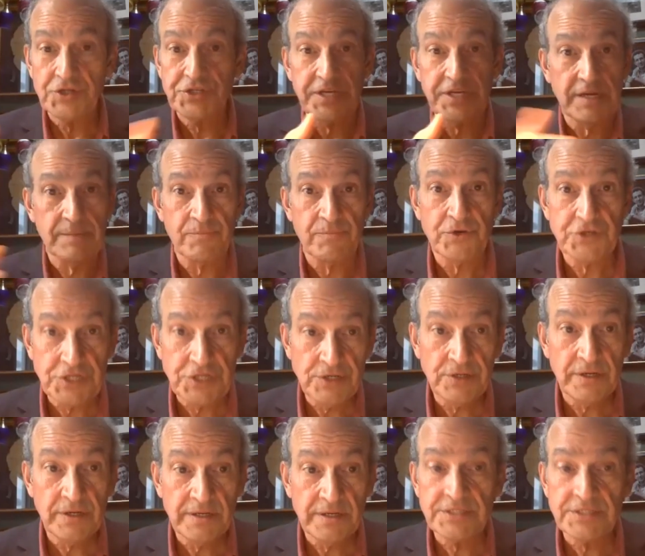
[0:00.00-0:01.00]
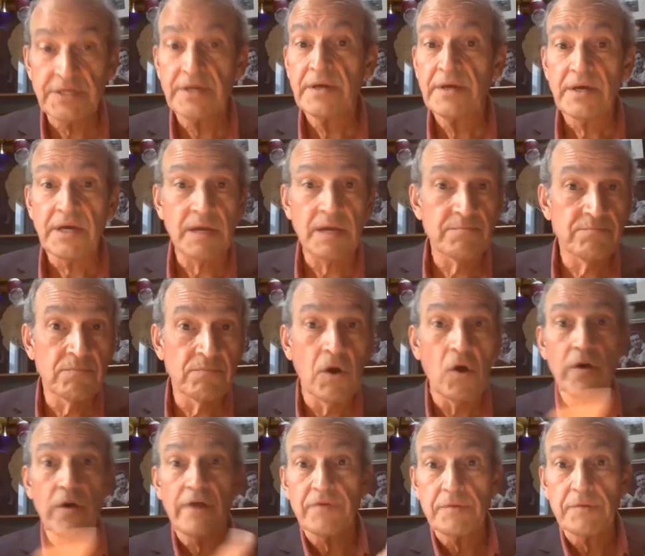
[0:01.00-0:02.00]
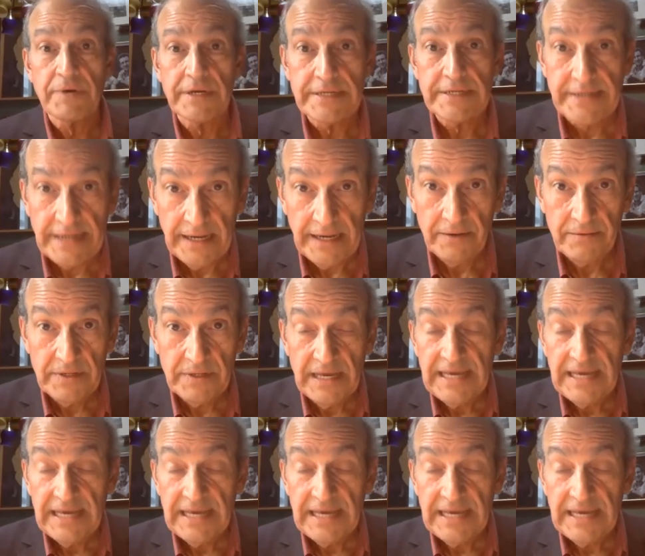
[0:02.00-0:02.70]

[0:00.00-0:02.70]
set up machine guns, and mow everybody down.